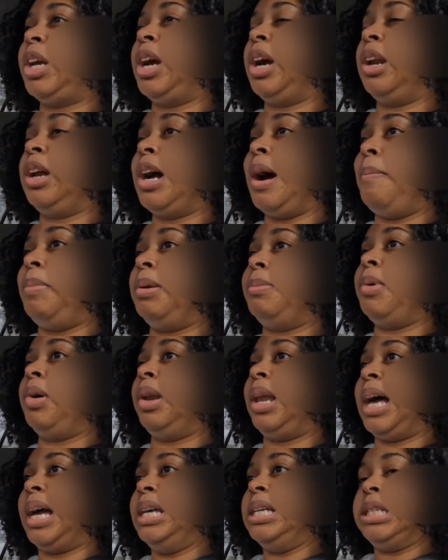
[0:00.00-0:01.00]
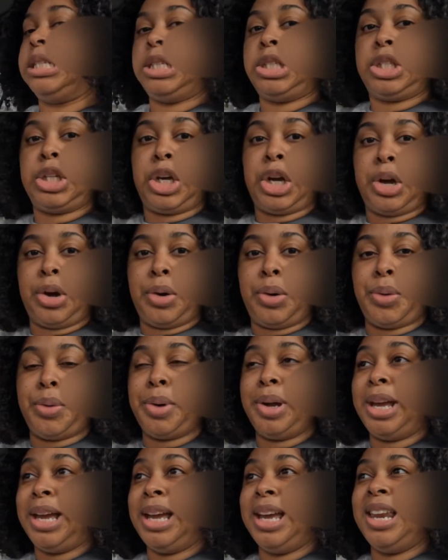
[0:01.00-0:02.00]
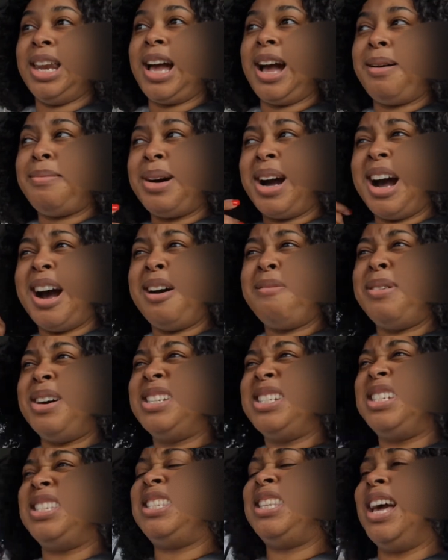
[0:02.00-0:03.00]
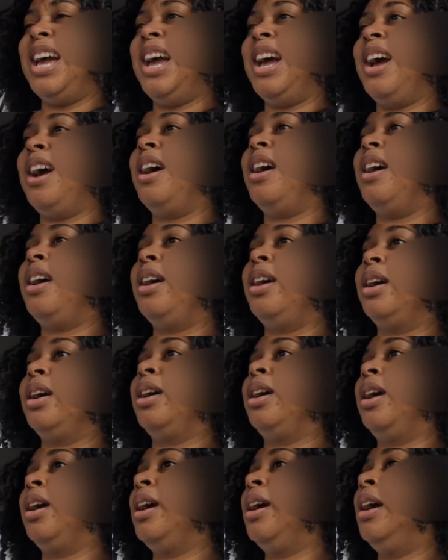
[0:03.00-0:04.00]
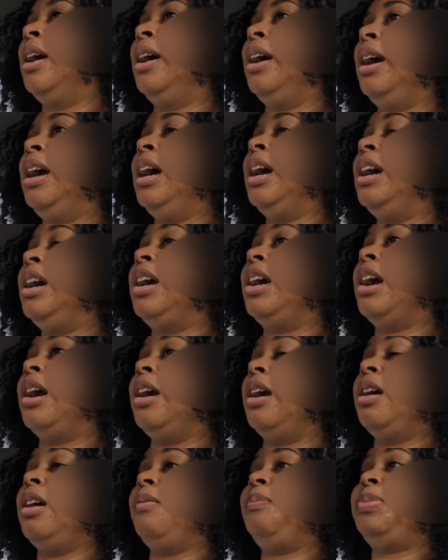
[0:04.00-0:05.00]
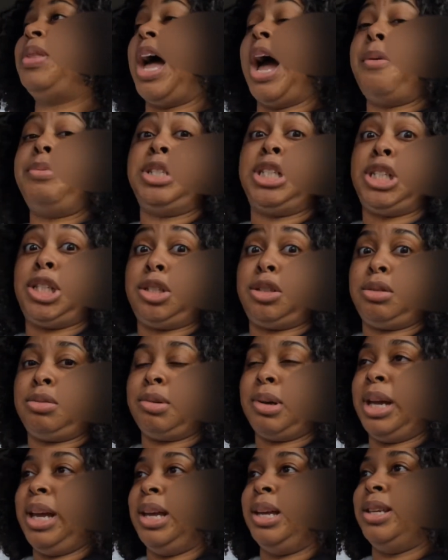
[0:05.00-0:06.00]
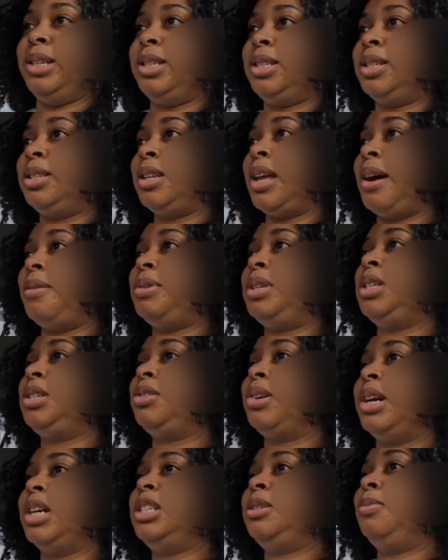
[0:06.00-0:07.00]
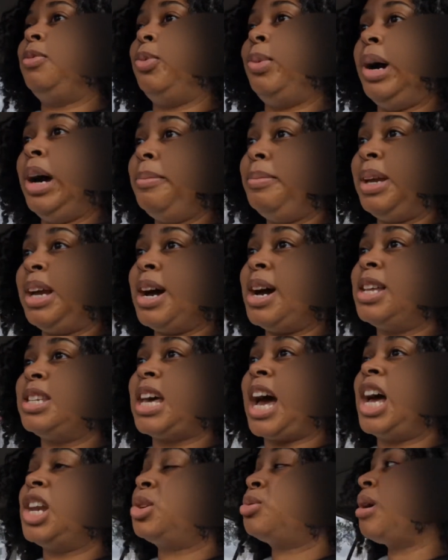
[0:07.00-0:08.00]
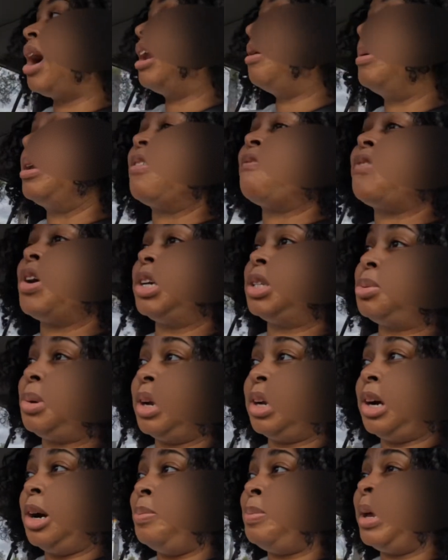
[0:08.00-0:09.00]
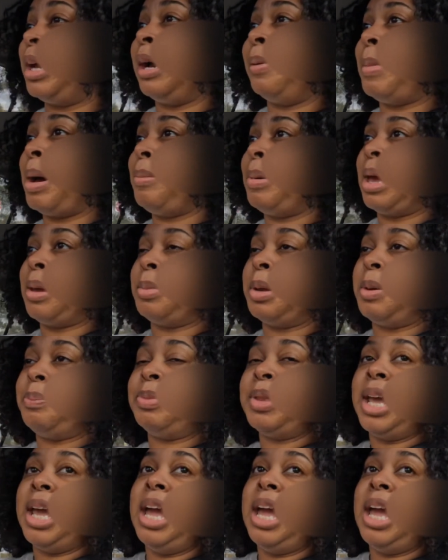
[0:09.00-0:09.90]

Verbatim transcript: I got a couple of more lights to go and I'm almost there girl, I was stressed. I was stressed. One, because I try to be the first one to come pick up my baby.